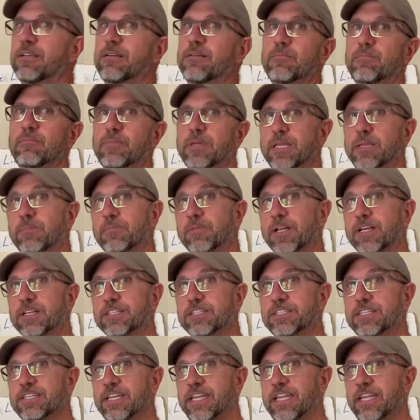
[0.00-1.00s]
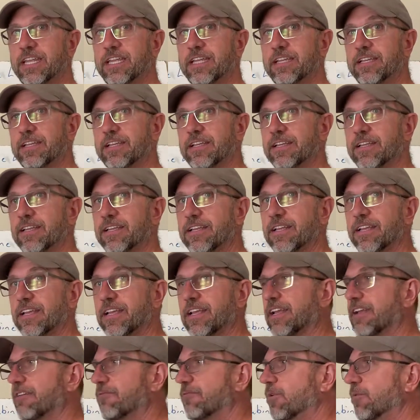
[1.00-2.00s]
B plus C.
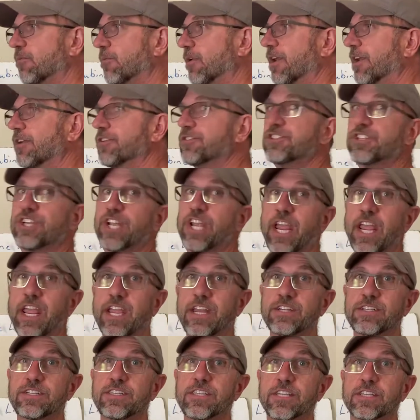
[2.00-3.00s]
If we want to change the